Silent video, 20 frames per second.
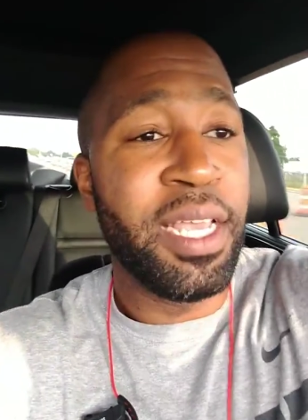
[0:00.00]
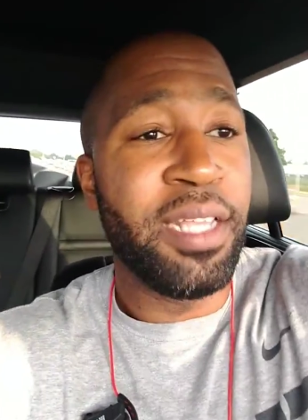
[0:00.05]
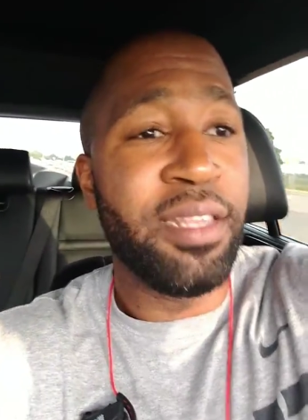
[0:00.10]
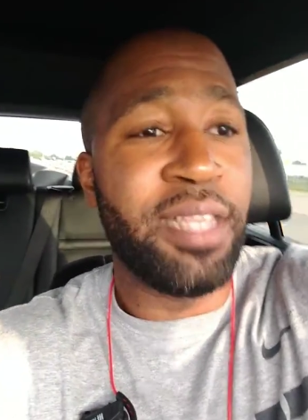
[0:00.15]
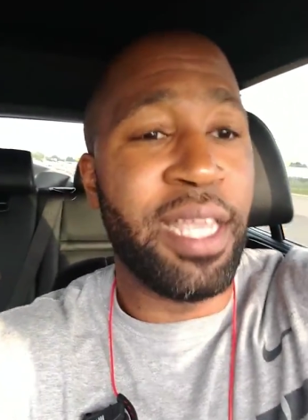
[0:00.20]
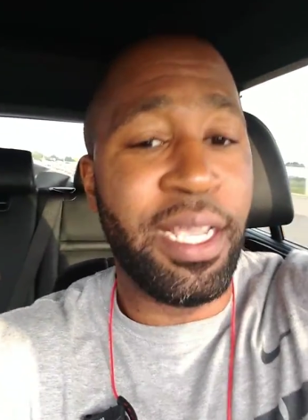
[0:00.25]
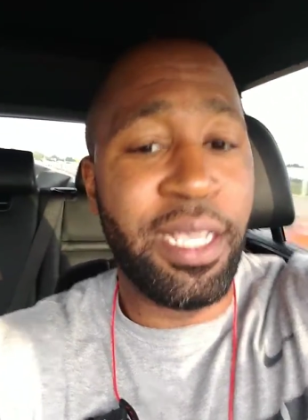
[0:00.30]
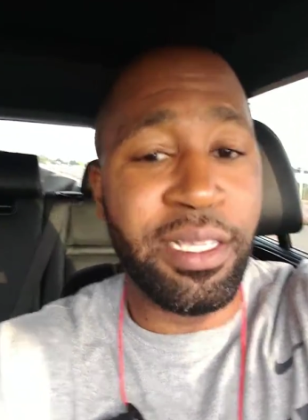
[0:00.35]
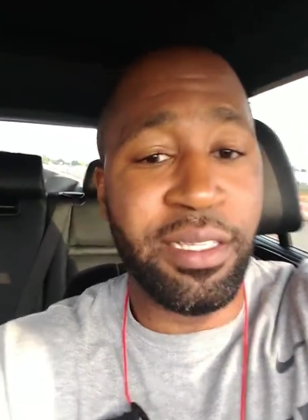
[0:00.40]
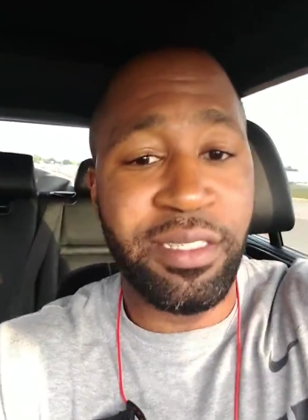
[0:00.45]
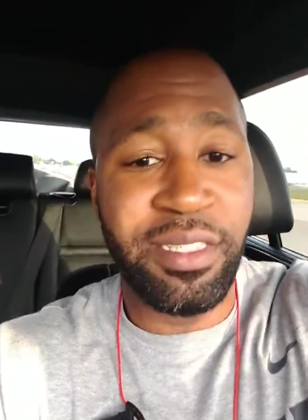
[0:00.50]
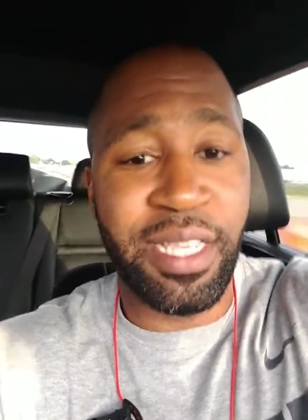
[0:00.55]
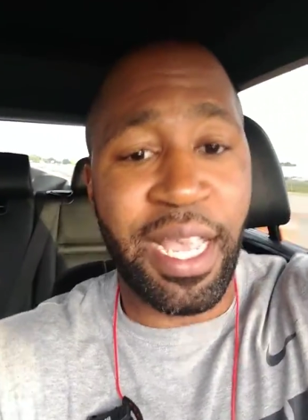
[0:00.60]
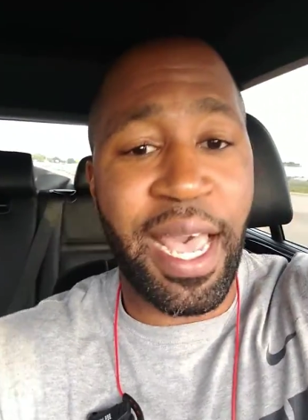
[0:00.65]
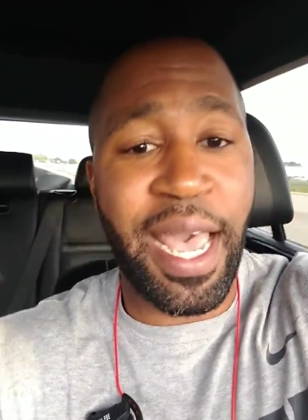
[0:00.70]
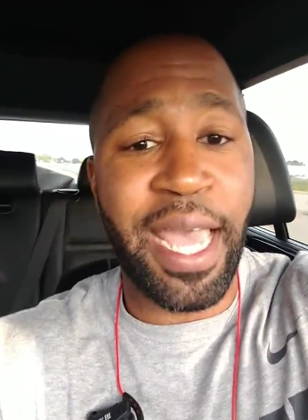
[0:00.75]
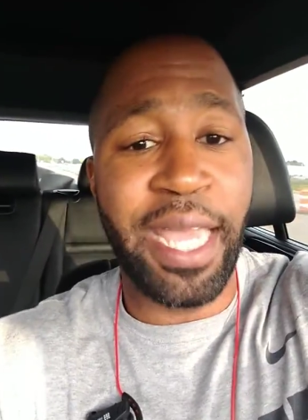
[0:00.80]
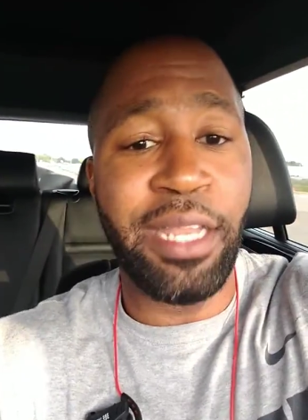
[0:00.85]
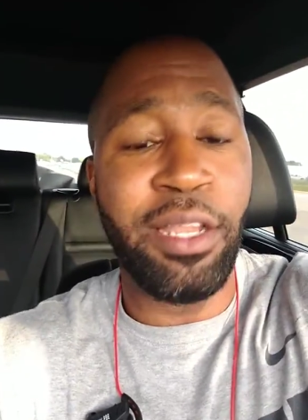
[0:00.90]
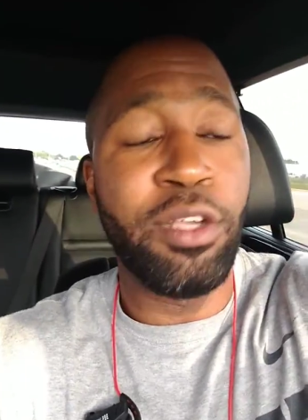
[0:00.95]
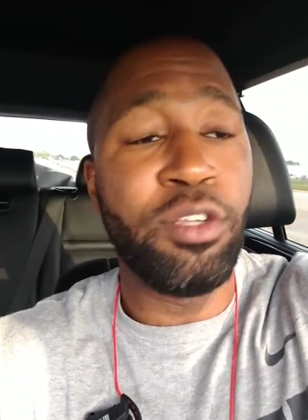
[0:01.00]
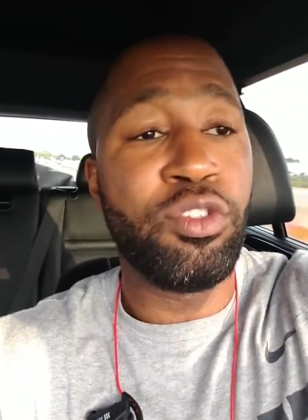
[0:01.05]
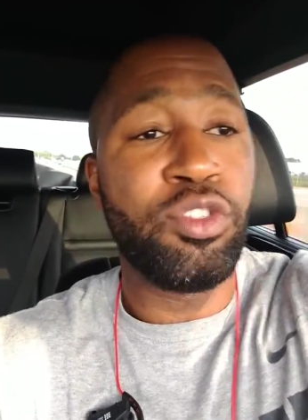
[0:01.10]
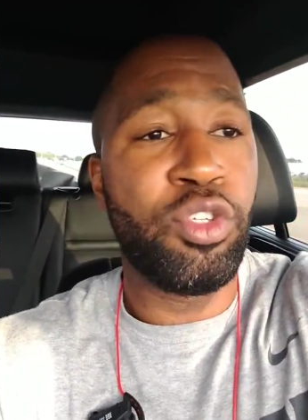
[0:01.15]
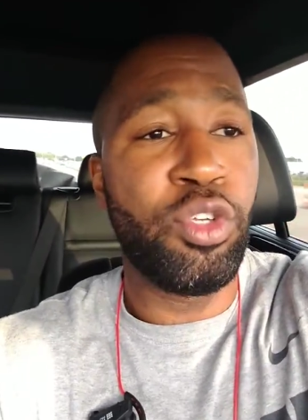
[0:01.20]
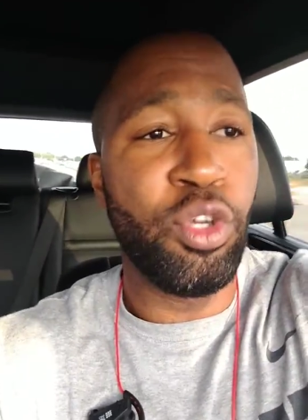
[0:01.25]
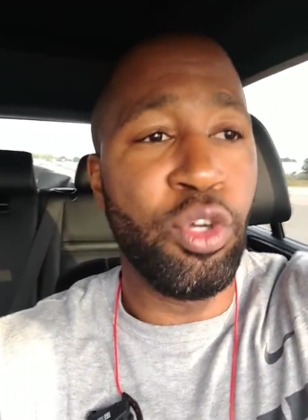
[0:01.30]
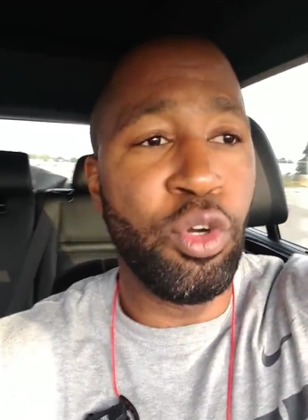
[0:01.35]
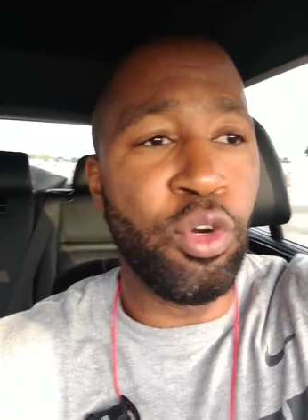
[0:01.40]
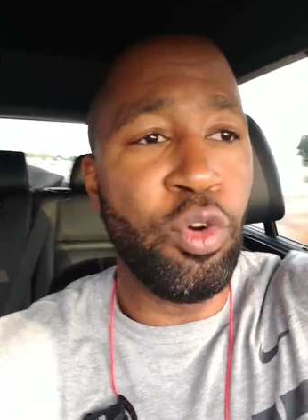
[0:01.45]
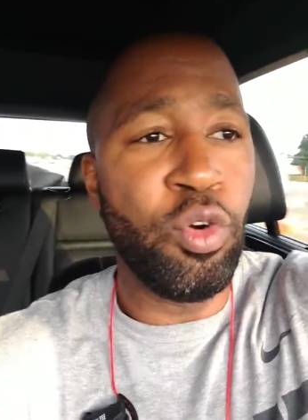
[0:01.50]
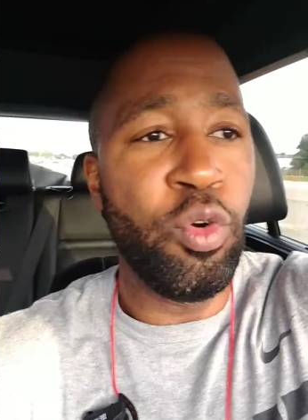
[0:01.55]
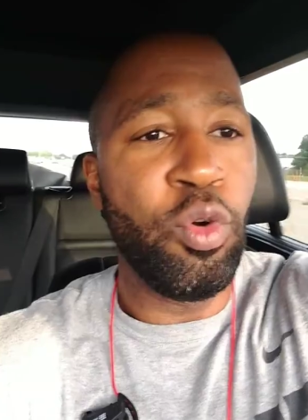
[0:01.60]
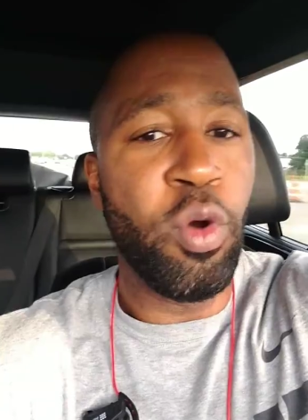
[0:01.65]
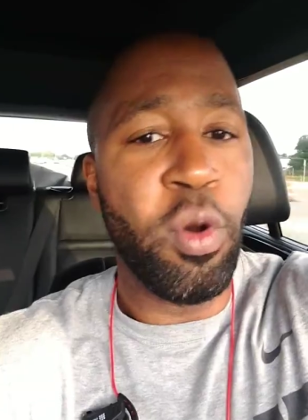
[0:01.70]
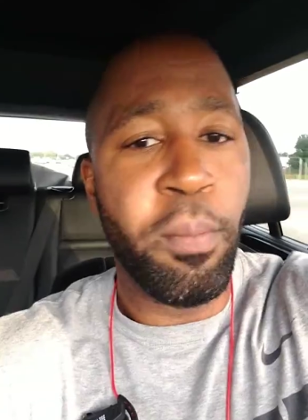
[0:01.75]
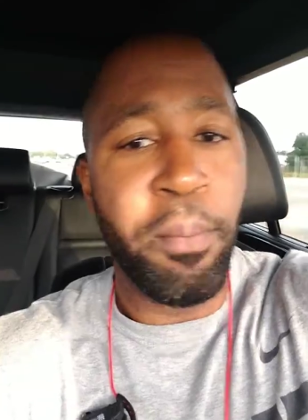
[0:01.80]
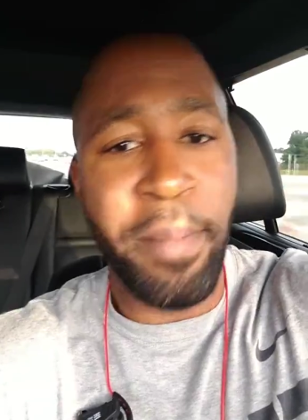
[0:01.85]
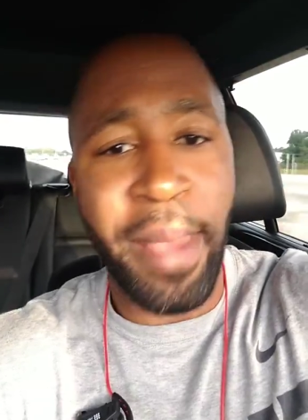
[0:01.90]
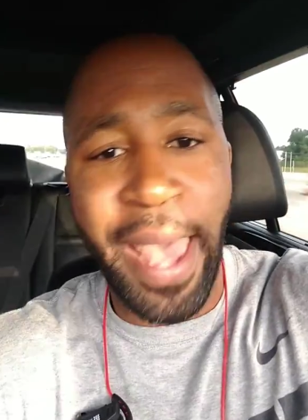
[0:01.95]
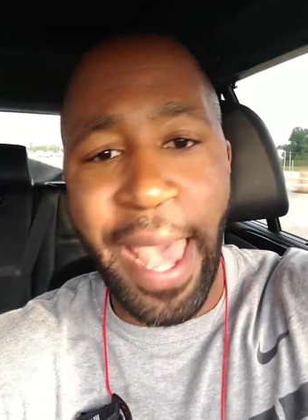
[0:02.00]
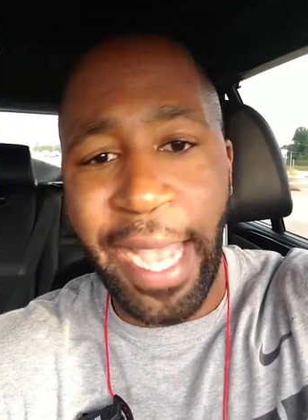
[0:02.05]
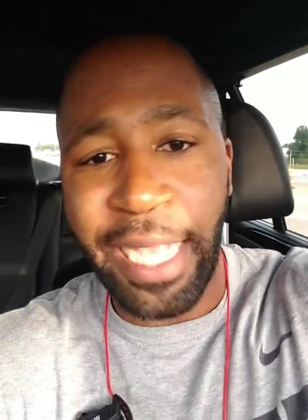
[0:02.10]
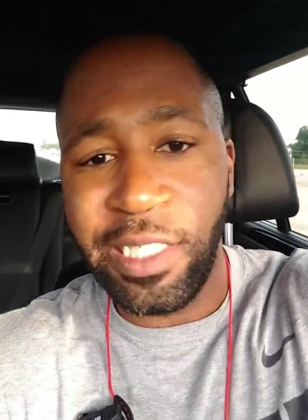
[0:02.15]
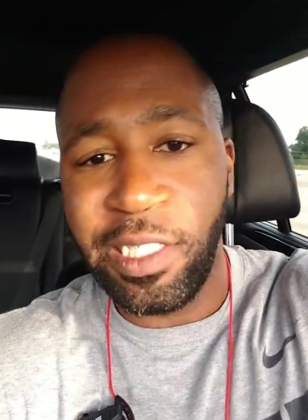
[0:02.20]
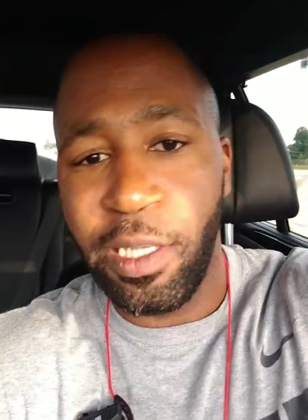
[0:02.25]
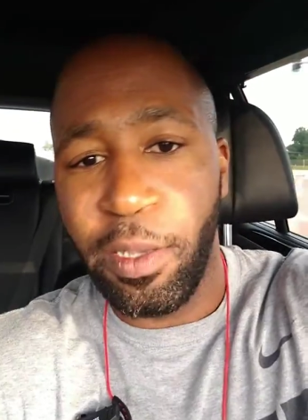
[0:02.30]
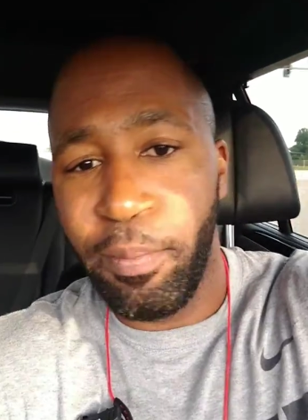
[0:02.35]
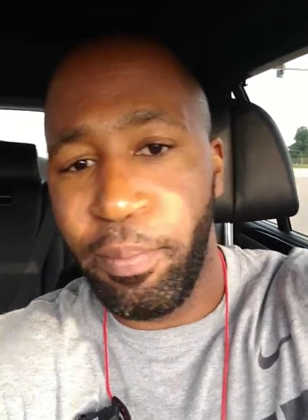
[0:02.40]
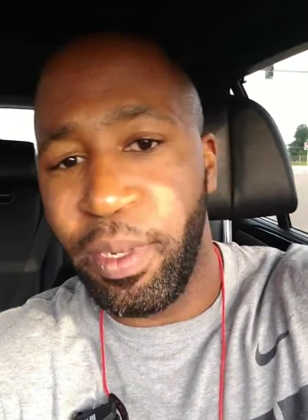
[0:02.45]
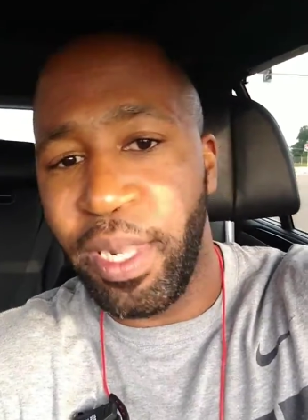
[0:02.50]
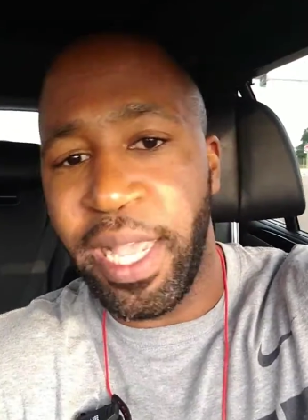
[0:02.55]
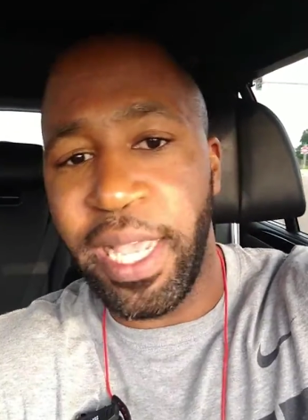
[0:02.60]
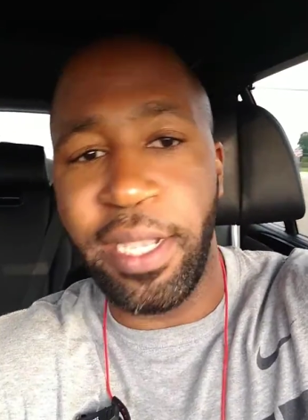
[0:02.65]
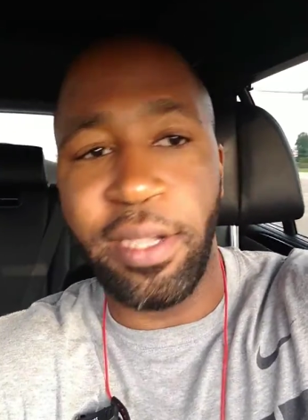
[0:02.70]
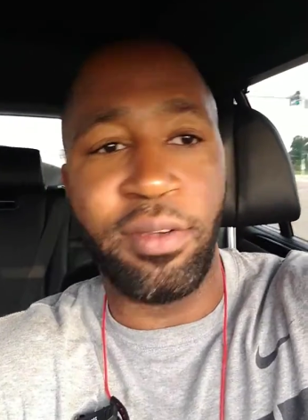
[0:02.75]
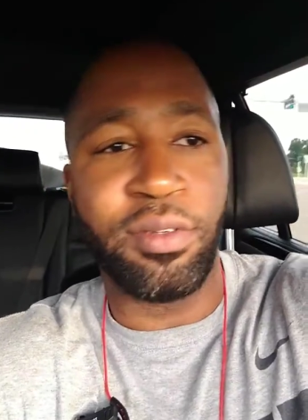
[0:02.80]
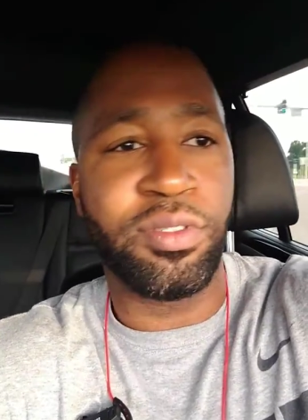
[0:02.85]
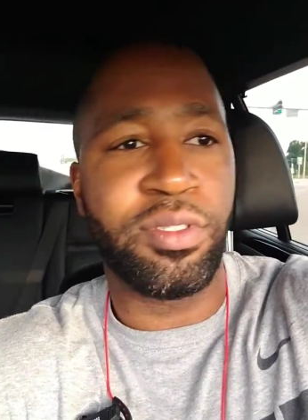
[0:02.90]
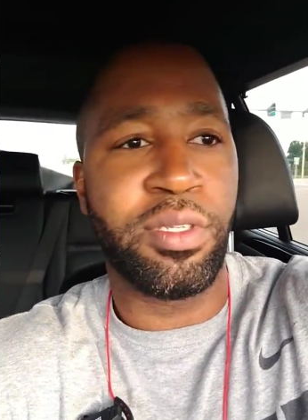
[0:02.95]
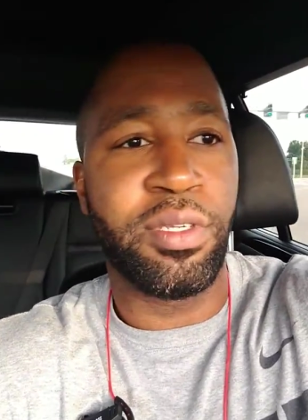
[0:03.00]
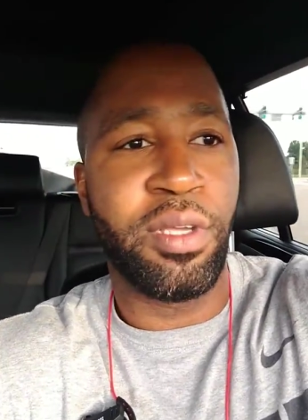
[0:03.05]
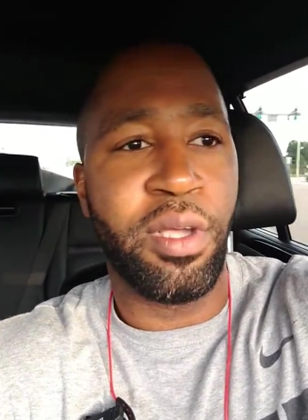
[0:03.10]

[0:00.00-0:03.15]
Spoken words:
They can sign two max players,